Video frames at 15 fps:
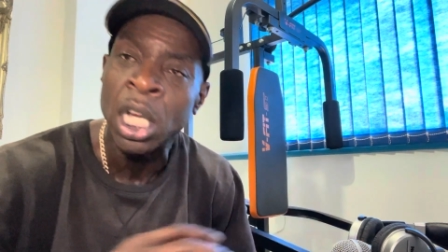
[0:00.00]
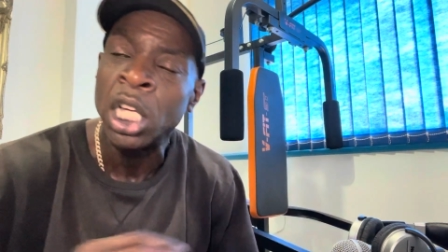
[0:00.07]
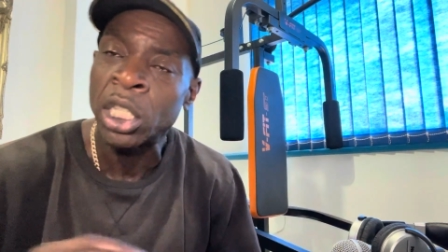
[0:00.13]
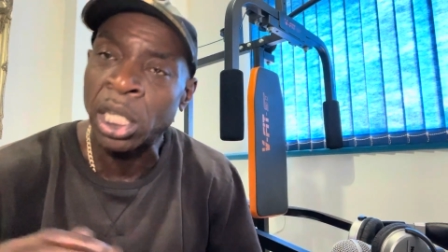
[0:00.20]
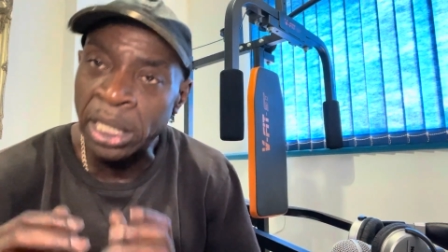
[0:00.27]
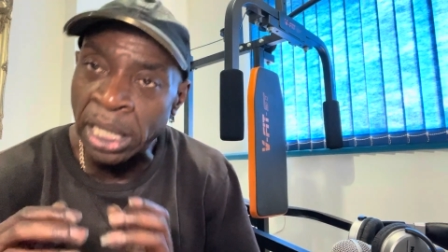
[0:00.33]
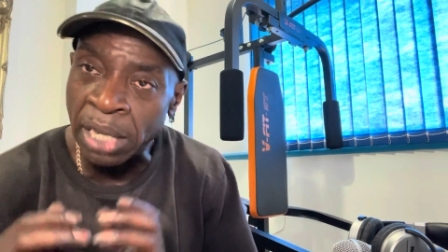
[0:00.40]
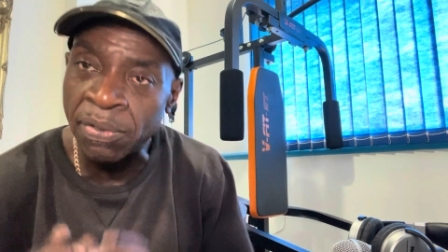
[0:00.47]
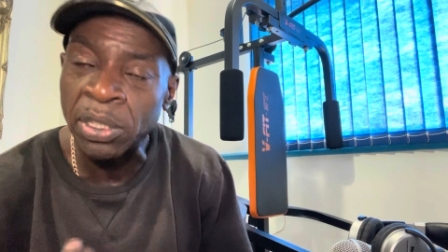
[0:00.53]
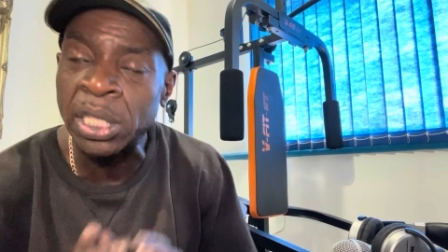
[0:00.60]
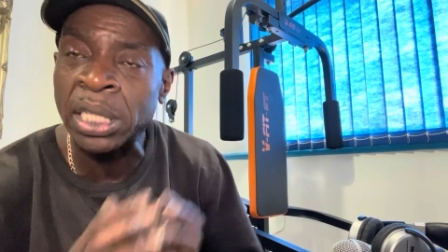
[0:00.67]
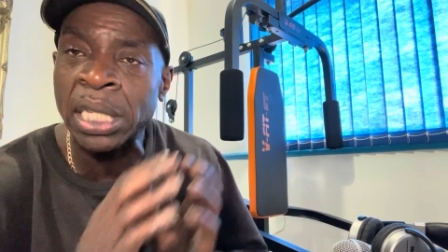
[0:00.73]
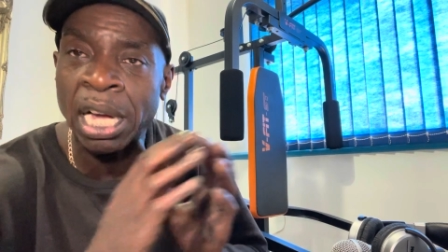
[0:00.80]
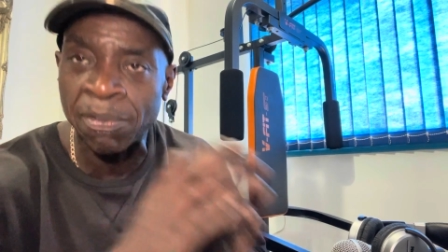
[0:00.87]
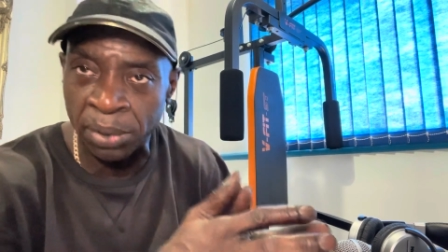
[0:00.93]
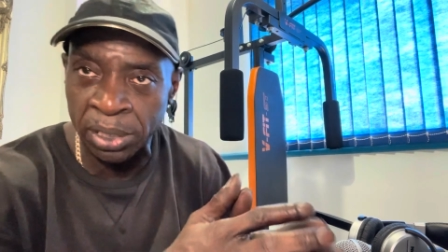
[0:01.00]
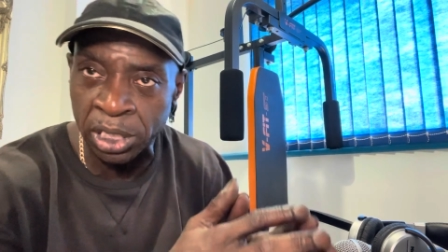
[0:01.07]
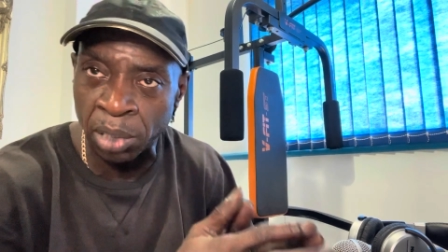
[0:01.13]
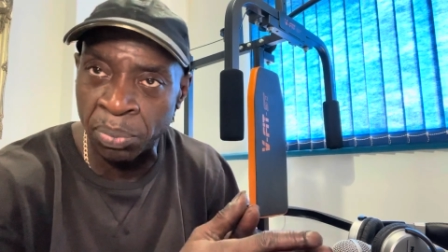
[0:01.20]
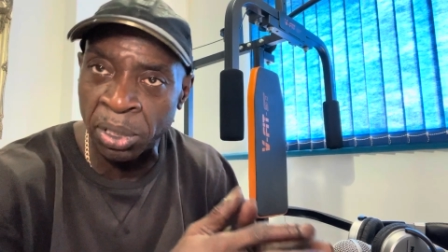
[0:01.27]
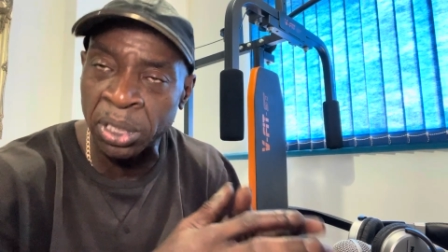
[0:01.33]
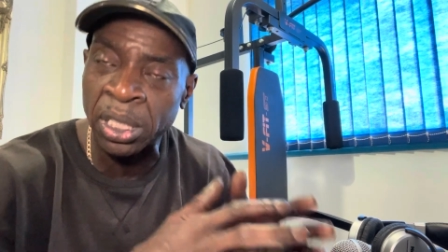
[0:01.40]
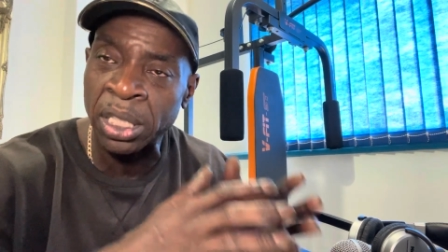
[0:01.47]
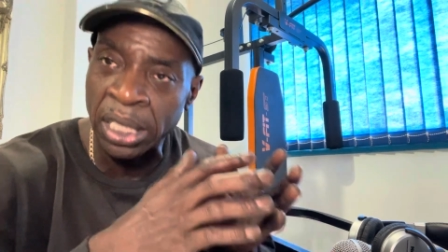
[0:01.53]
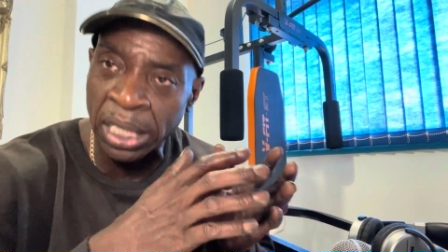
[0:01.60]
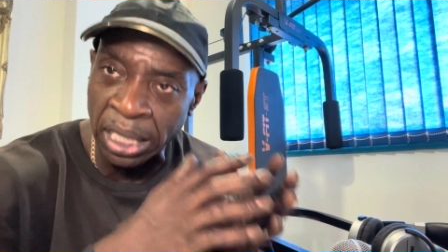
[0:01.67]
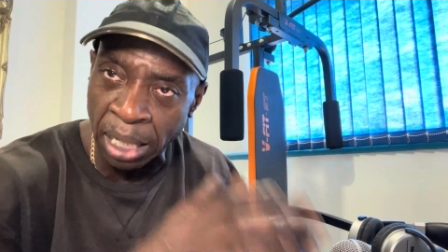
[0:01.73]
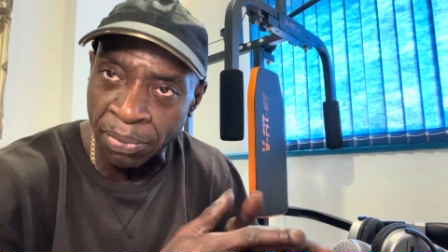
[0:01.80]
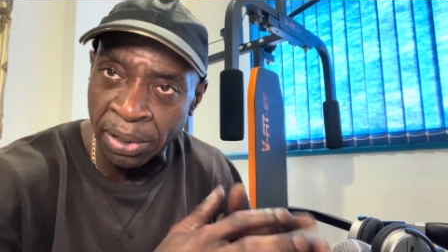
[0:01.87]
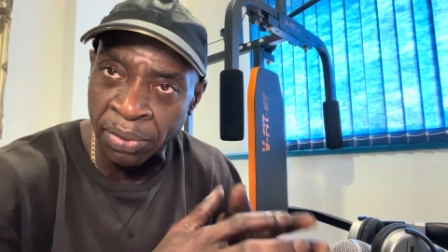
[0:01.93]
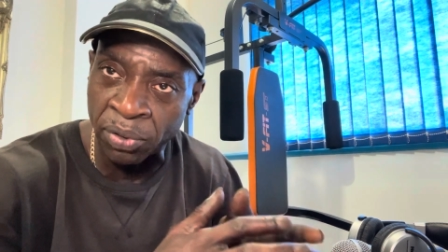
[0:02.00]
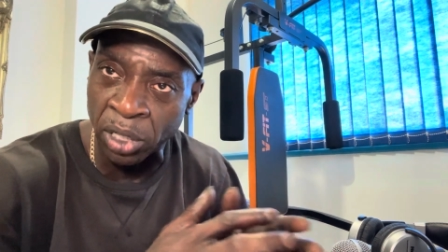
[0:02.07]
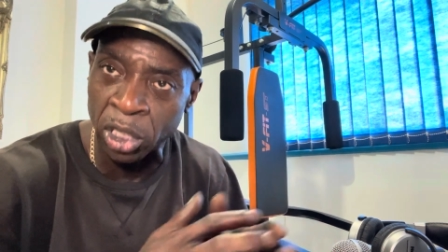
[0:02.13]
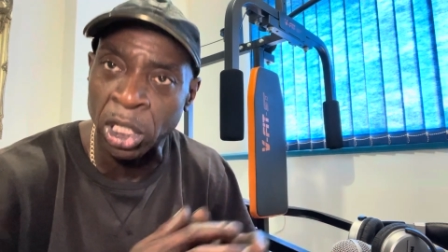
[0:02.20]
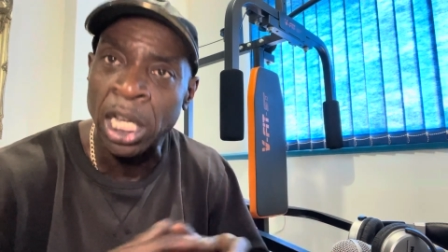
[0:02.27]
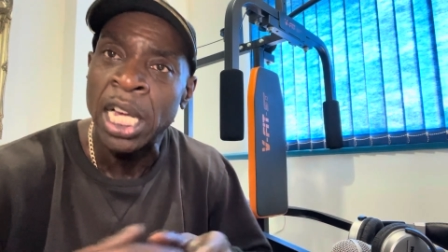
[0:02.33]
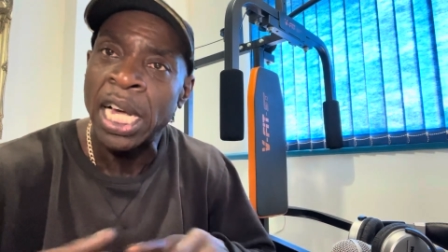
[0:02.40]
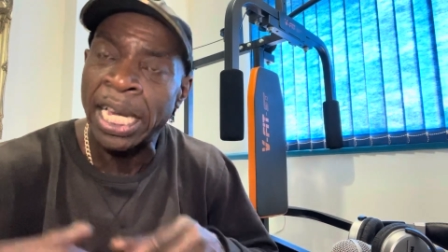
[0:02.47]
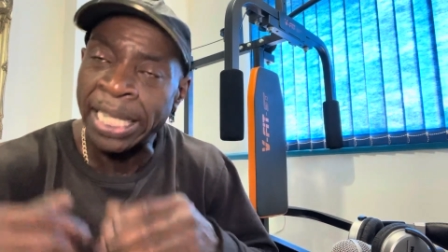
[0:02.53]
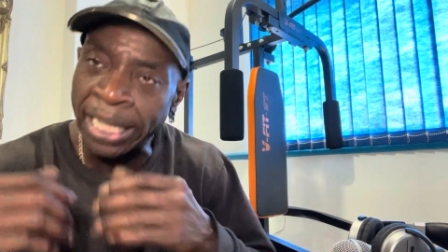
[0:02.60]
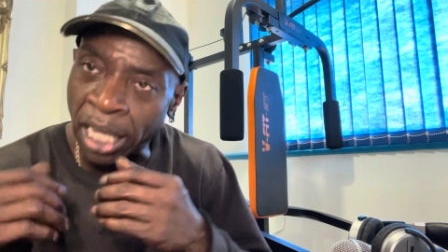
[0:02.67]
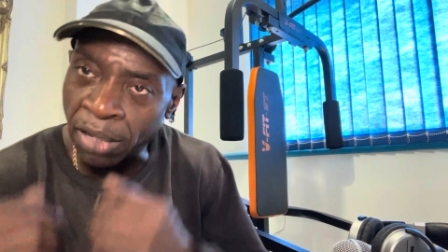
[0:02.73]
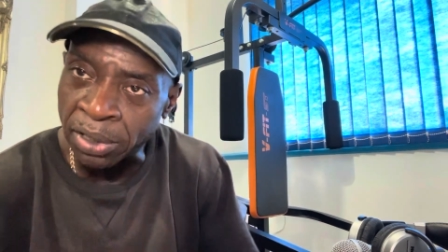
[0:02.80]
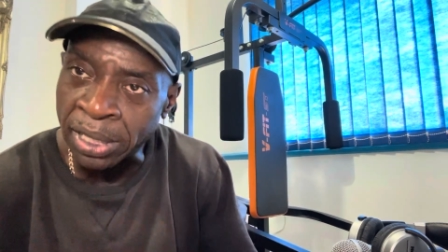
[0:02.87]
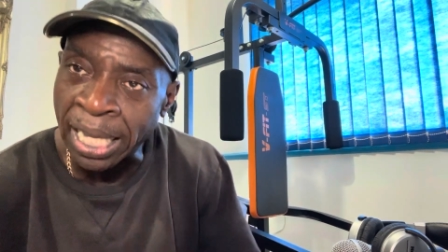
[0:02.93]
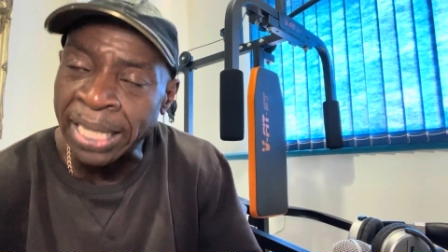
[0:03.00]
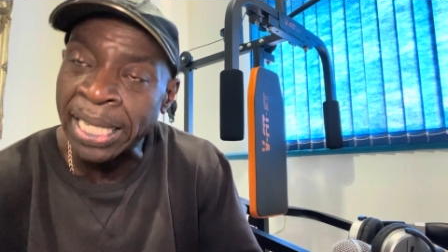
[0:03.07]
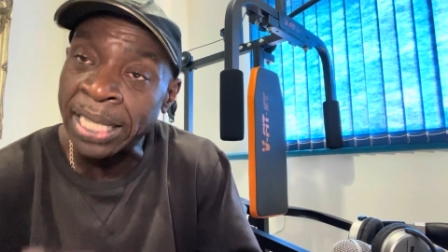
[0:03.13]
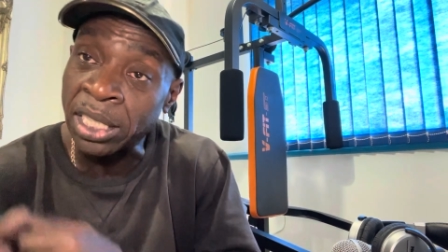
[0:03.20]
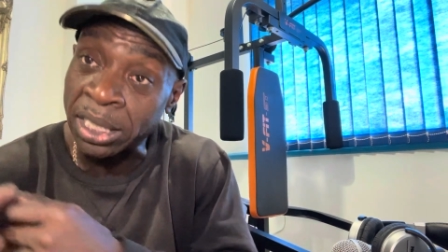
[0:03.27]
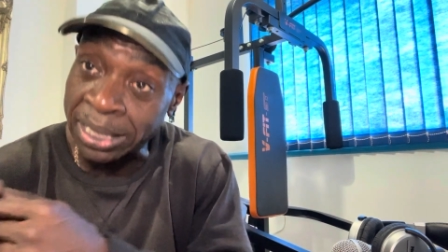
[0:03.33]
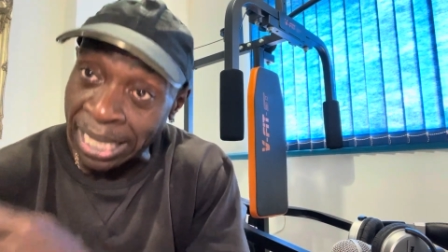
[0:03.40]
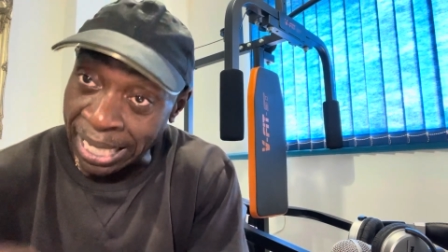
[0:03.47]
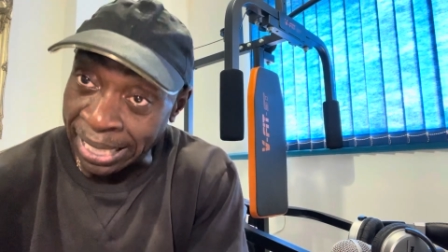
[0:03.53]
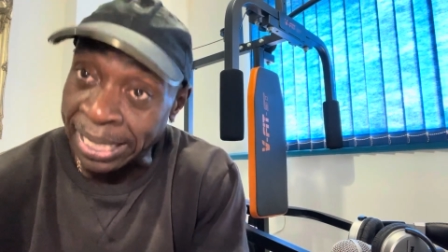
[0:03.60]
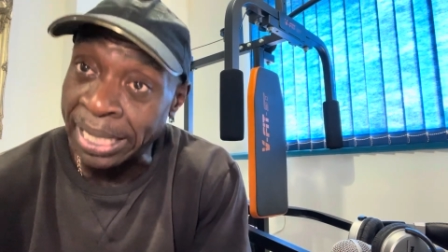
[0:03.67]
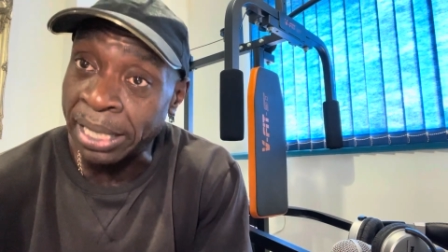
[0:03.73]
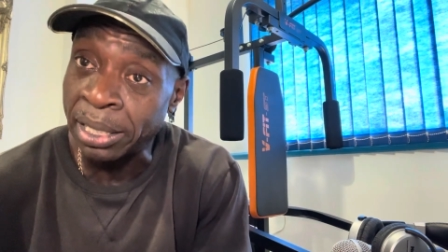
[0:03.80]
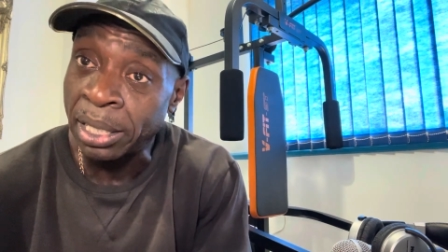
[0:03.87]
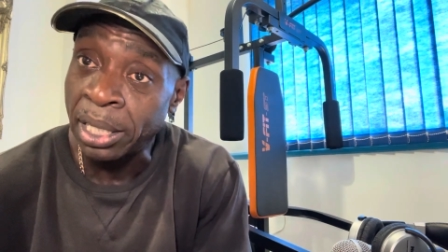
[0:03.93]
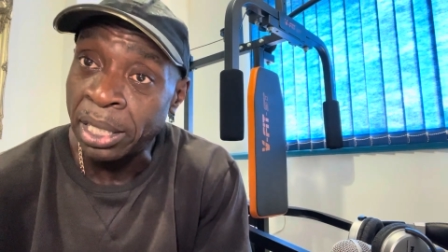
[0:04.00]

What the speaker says: They'll leave it to governments to build this type of infrastructure. And then after that, they just take it.